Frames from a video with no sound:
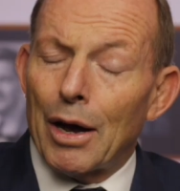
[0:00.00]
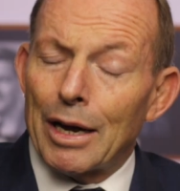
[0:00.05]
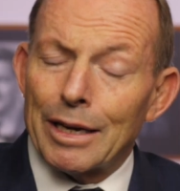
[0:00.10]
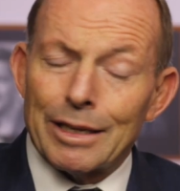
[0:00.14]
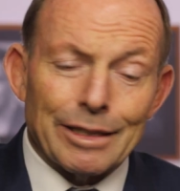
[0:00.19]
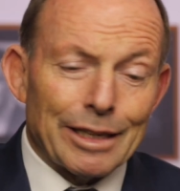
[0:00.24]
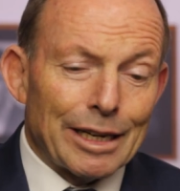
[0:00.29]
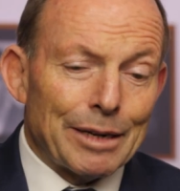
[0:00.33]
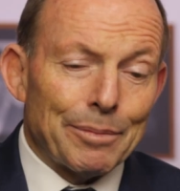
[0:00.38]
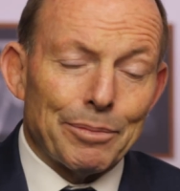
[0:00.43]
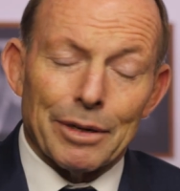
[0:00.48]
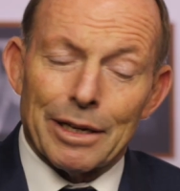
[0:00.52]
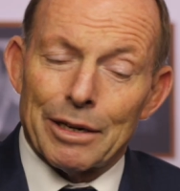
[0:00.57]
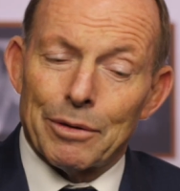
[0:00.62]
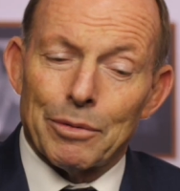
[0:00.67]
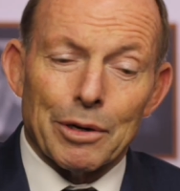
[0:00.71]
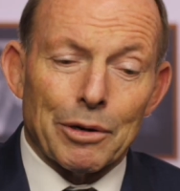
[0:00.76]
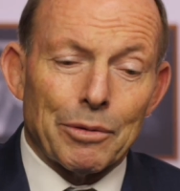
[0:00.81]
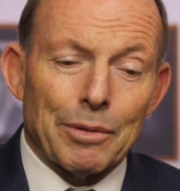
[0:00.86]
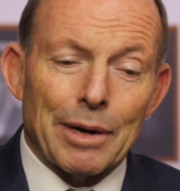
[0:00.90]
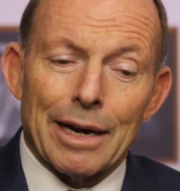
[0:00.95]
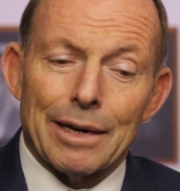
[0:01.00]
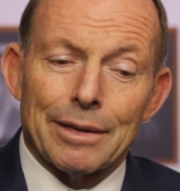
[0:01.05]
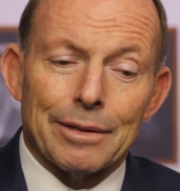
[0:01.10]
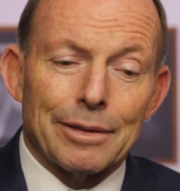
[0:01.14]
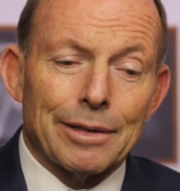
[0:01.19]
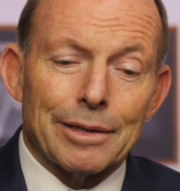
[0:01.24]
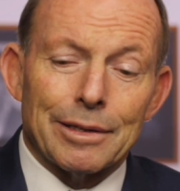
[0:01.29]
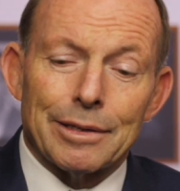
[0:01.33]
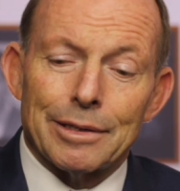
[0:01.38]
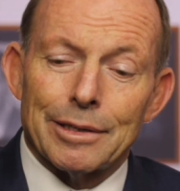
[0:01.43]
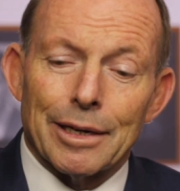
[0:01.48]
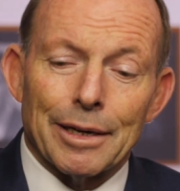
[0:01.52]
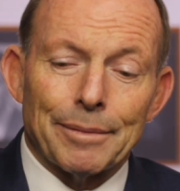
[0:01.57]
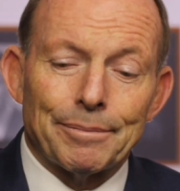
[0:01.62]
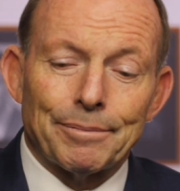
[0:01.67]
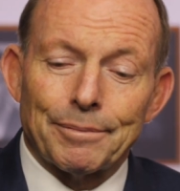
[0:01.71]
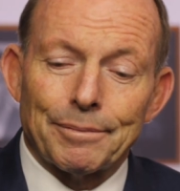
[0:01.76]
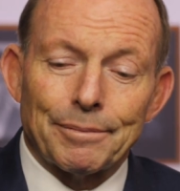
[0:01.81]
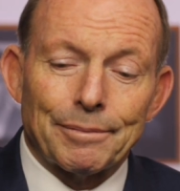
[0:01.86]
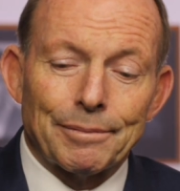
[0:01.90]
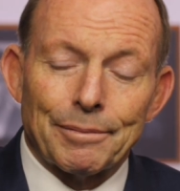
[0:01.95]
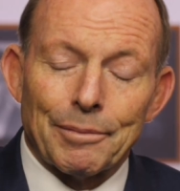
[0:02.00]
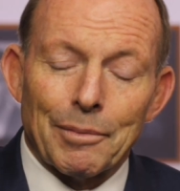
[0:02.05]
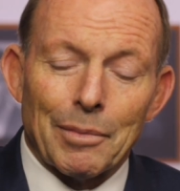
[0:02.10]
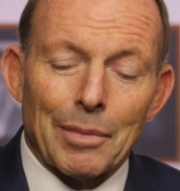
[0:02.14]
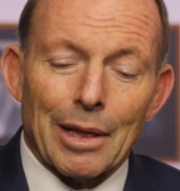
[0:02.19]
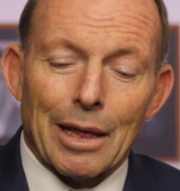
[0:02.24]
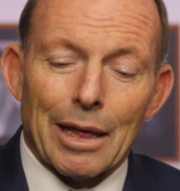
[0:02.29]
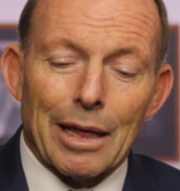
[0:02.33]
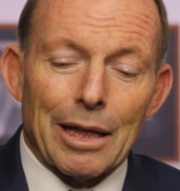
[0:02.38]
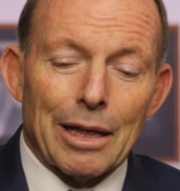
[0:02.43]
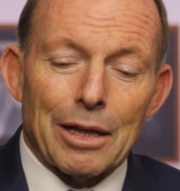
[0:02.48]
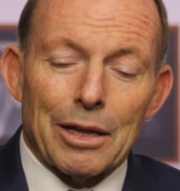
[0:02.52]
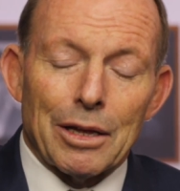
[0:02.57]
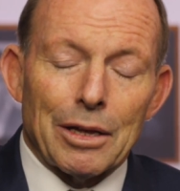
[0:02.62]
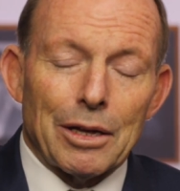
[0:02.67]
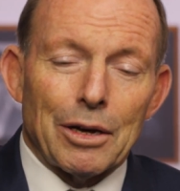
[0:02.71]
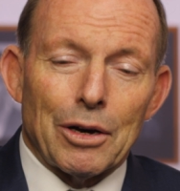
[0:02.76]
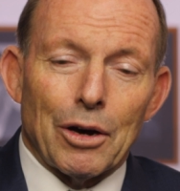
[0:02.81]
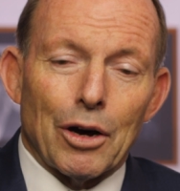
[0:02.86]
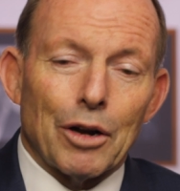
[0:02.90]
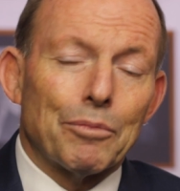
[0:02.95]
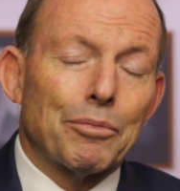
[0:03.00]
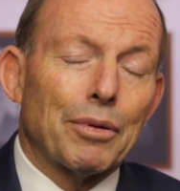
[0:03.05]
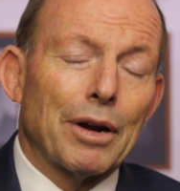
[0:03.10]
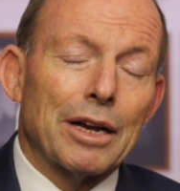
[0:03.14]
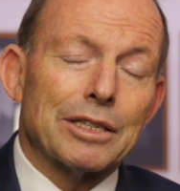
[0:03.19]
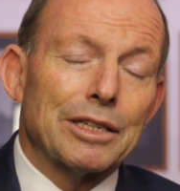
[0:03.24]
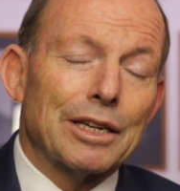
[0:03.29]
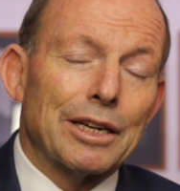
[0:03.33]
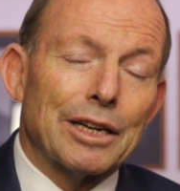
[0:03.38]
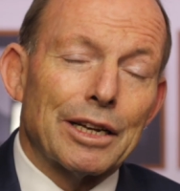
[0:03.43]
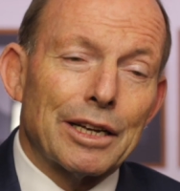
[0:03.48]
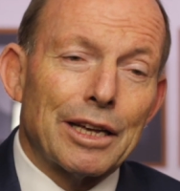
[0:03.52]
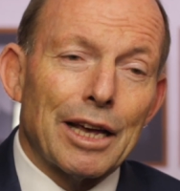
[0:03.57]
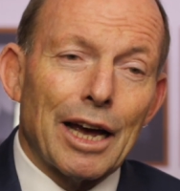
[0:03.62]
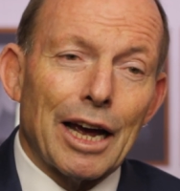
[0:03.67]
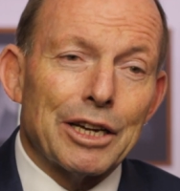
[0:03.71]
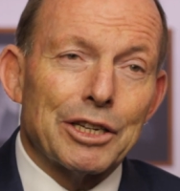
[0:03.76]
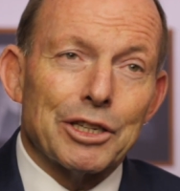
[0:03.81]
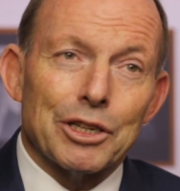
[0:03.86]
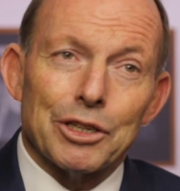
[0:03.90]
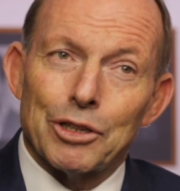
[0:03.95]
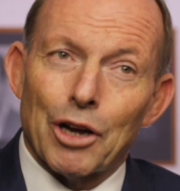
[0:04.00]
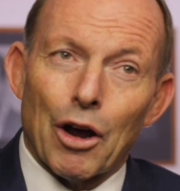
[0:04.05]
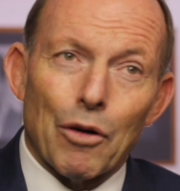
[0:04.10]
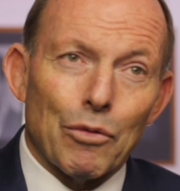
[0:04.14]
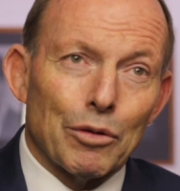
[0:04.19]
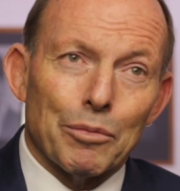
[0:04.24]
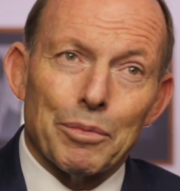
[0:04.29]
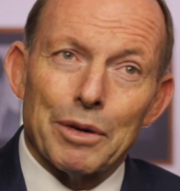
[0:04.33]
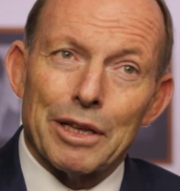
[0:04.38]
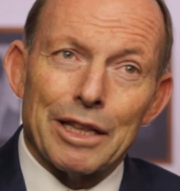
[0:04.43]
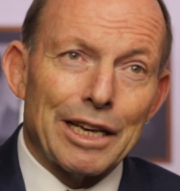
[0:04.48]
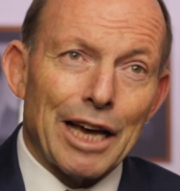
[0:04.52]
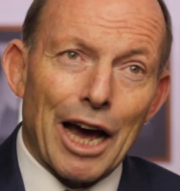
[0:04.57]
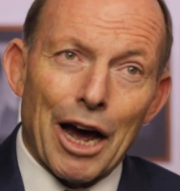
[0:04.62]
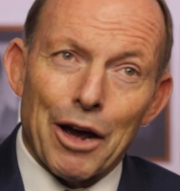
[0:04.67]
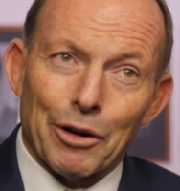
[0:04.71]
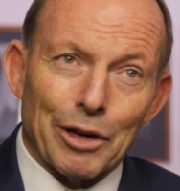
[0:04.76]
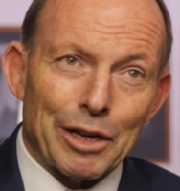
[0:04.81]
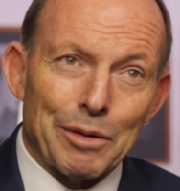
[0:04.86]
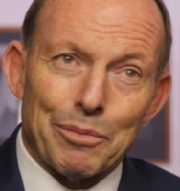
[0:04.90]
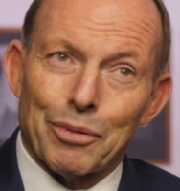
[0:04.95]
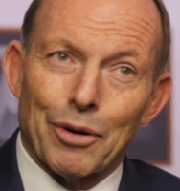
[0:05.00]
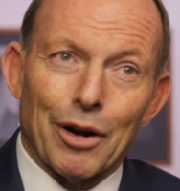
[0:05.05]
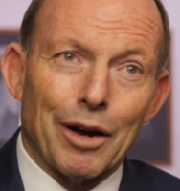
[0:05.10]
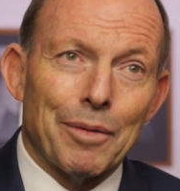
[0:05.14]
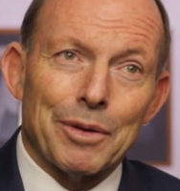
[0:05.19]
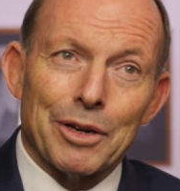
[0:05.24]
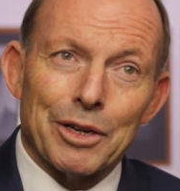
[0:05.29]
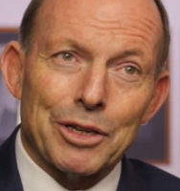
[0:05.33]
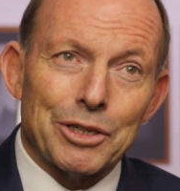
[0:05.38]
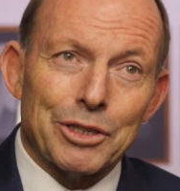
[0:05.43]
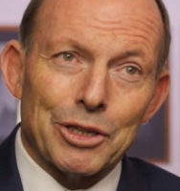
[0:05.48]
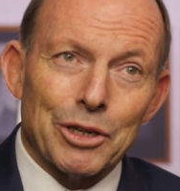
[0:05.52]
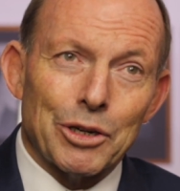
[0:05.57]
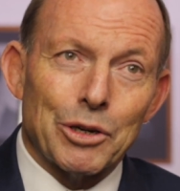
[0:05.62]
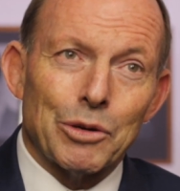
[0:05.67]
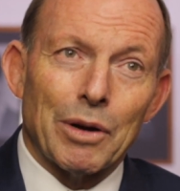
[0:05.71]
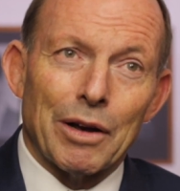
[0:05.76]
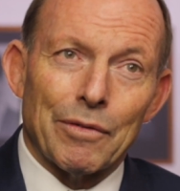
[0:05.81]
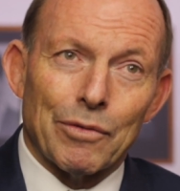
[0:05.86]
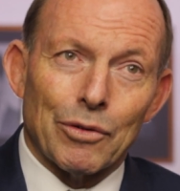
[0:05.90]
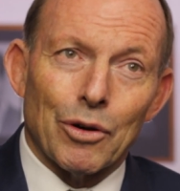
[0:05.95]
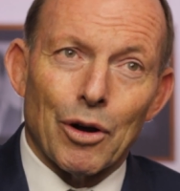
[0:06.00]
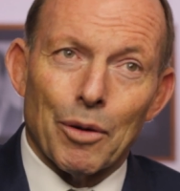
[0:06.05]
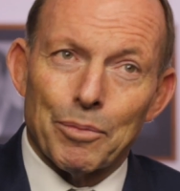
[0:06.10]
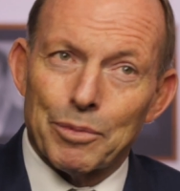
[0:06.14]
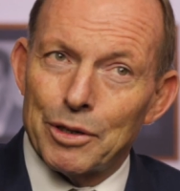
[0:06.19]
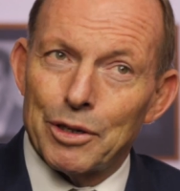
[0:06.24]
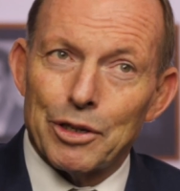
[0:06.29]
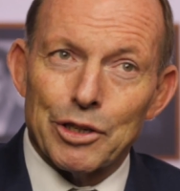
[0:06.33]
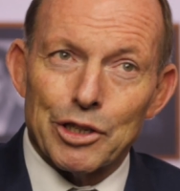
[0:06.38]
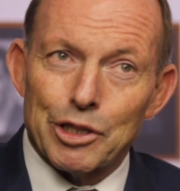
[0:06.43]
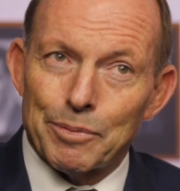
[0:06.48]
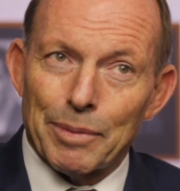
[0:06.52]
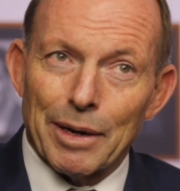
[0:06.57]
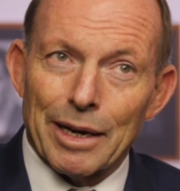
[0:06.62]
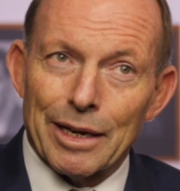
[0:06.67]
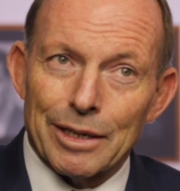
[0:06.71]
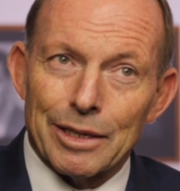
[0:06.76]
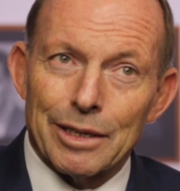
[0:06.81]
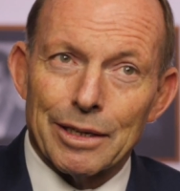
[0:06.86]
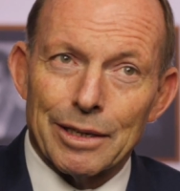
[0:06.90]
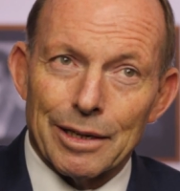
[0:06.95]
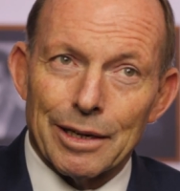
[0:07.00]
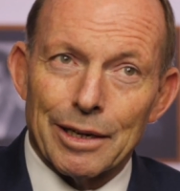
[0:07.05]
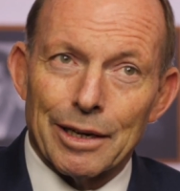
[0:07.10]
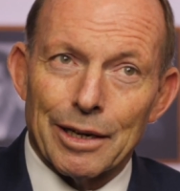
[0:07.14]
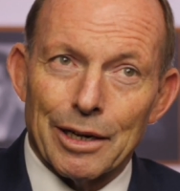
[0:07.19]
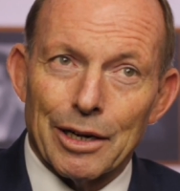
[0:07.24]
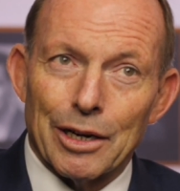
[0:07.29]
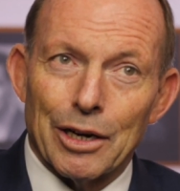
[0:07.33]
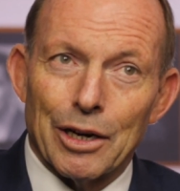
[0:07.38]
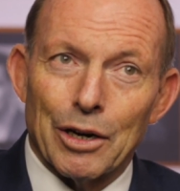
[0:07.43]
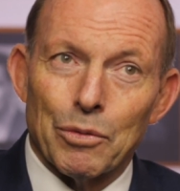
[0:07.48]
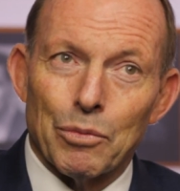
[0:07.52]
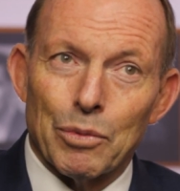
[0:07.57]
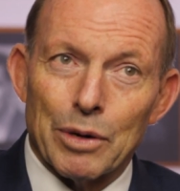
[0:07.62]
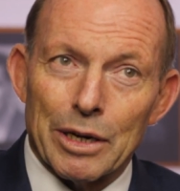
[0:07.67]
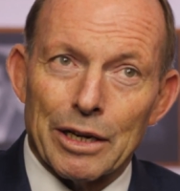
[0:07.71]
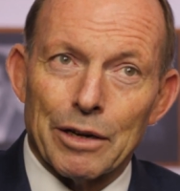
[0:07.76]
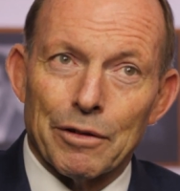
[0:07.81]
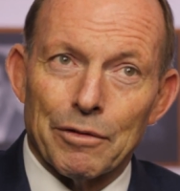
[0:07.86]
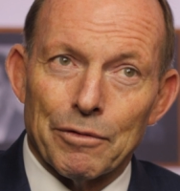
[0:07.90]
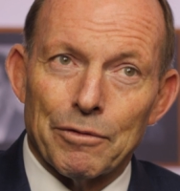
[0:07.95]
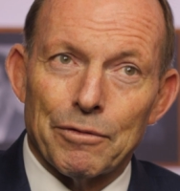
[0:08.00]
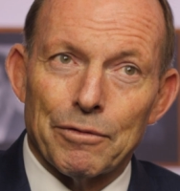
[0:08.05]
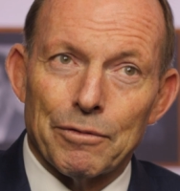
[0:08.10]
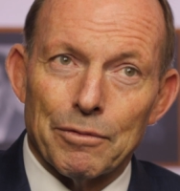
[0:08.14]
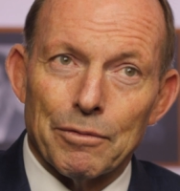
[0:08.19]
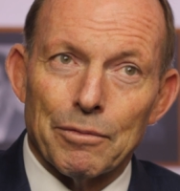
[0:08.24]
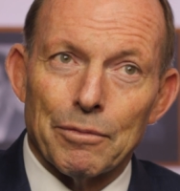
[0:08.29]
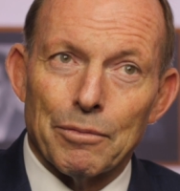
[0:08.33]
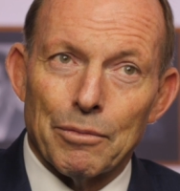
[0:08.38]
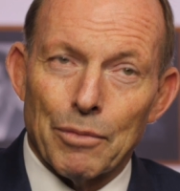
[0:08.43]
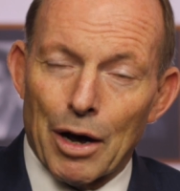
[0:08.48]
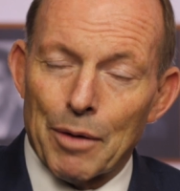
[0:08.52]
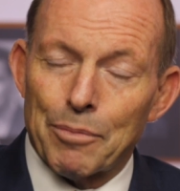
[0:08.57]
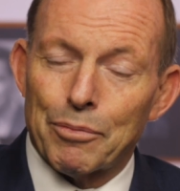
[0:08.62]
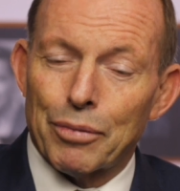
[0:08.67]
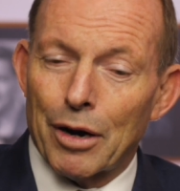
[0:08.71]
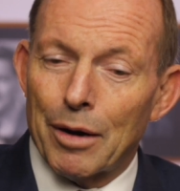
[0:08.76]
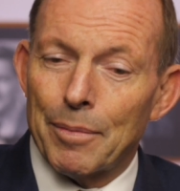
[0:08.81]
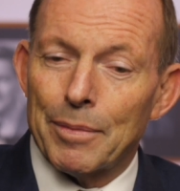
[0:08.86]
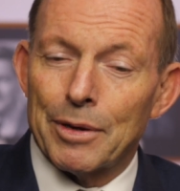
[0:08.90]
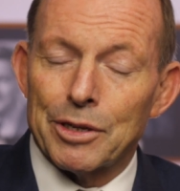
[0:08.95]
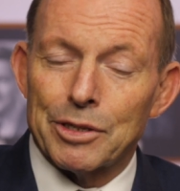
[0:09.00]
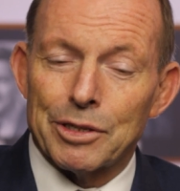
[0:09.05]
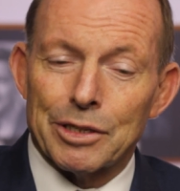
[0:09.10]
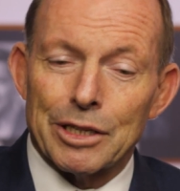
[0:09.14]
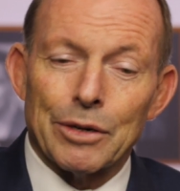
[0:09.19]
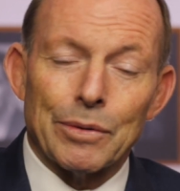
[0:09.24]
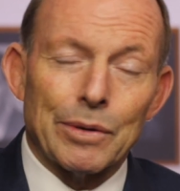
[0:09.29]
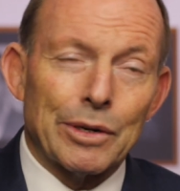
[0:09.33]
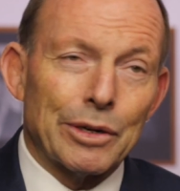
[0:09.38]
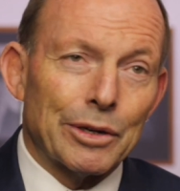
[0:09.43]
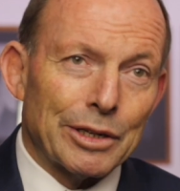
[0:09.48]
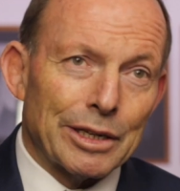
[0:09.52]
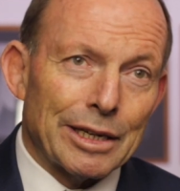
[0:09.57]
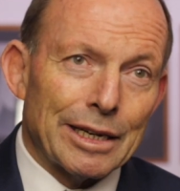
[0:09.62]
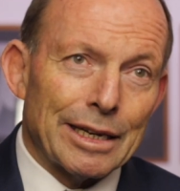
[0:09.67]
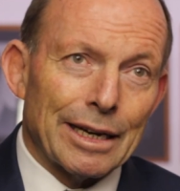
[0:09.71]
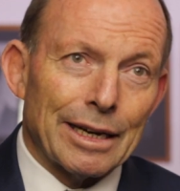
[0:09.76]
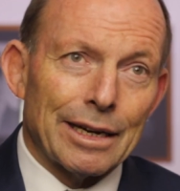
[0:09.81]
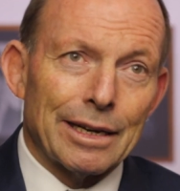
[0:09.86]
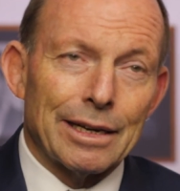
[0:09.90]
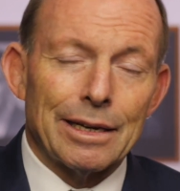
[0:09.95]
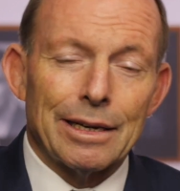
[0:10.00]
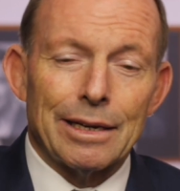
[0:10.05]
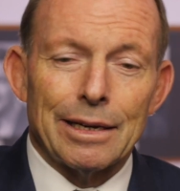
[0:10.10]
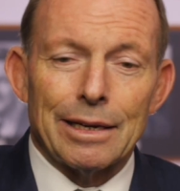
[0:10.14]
I deeply regret that on present indications I will be the only Prime Minister who ever opted to spend a week of my prime ministerial year